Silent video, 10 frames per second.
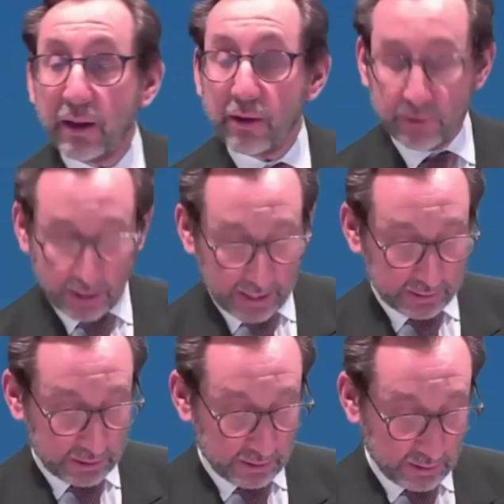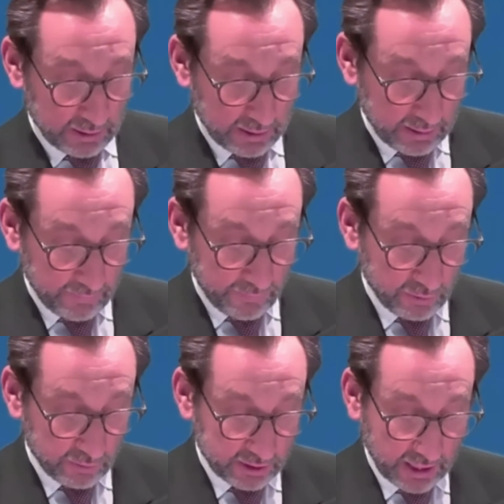that you
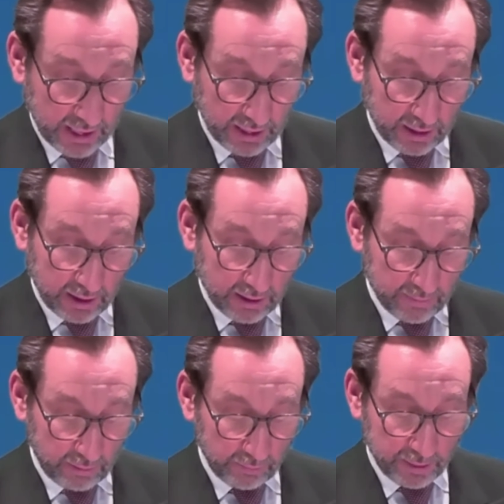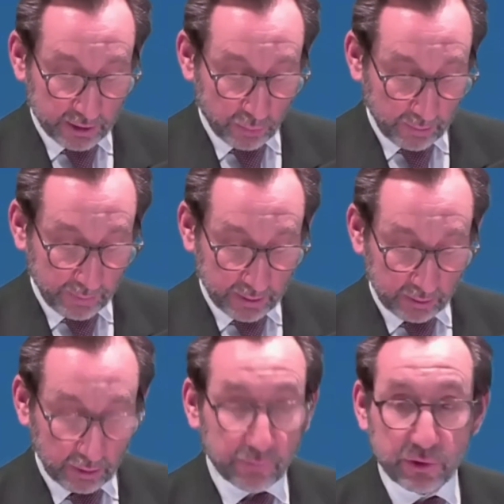say on page 1,
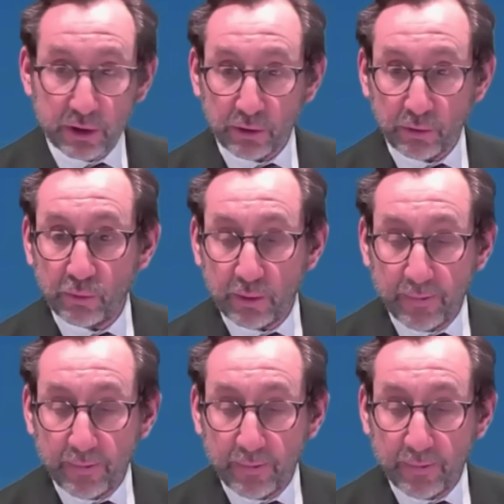paragraph 2,